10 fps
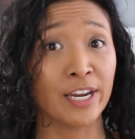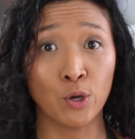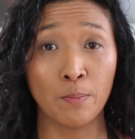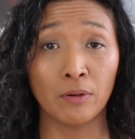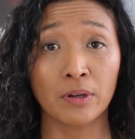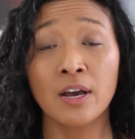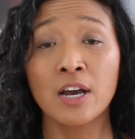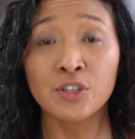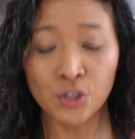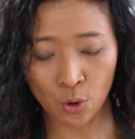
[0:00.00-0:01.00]
in your milk.
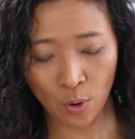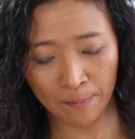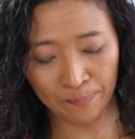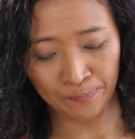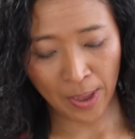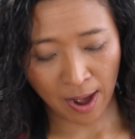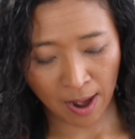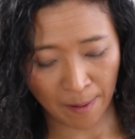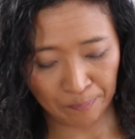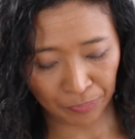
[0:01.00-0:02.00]
So
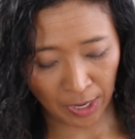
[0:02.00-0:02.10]
um,